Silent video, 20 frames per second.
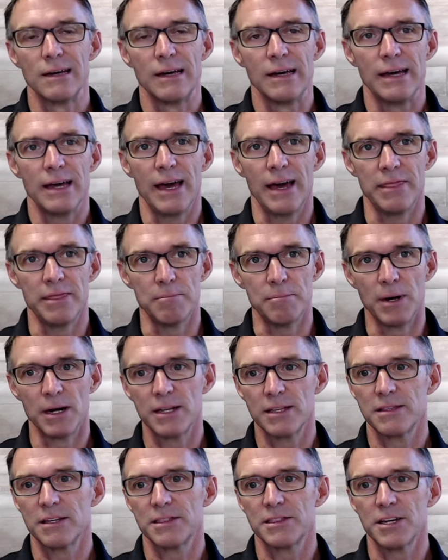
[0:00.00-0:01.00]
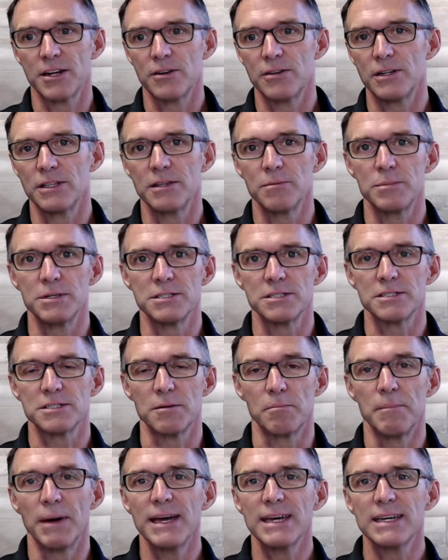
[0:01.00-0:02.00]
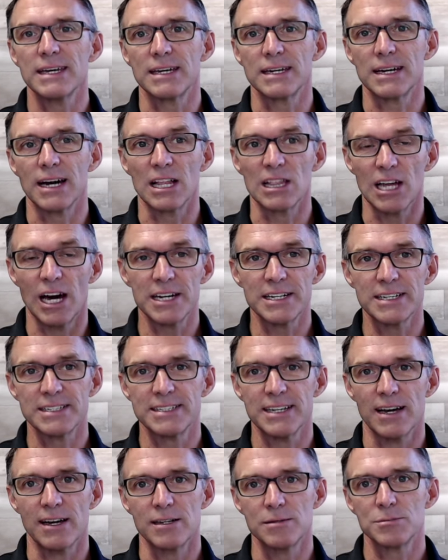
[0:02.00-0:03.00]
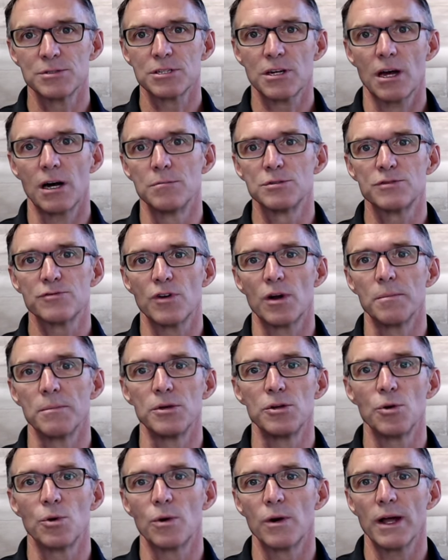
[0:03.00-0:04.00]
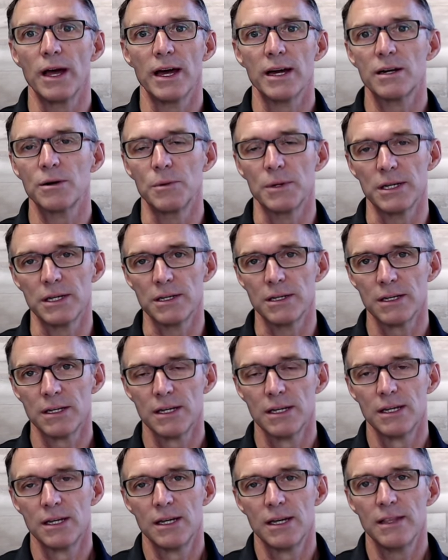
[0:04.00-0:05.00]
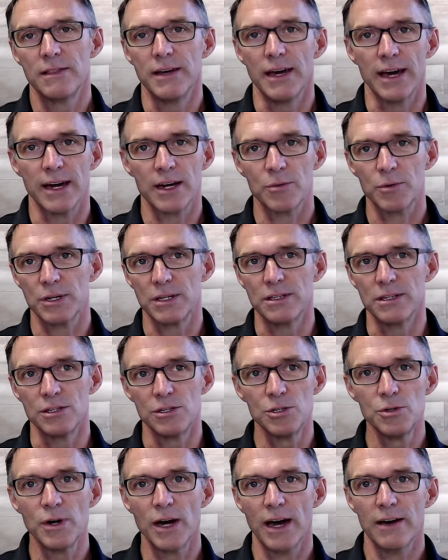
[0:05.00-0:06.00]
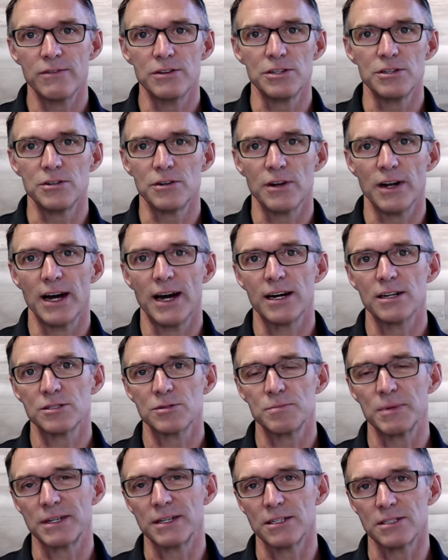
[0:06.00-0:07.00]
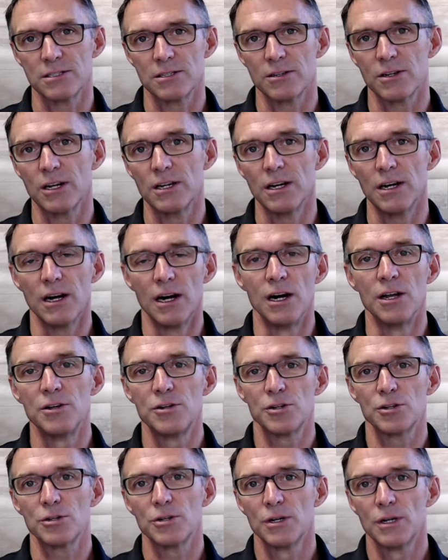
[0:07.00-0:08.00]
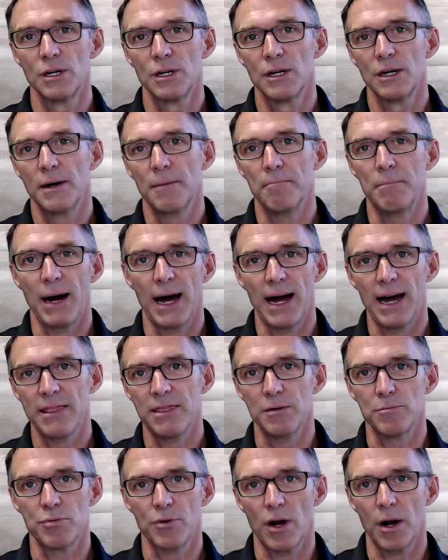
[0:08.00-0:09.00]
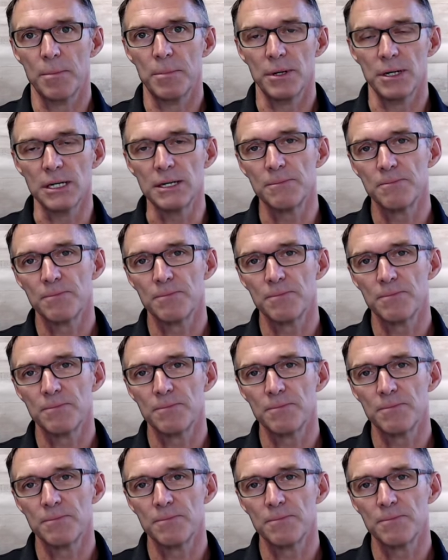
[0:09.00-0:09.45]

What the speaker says: And the money that they're in the business of making a lot of times comes from your equity, the equity that you have in your house, because they're going to underbuy the property.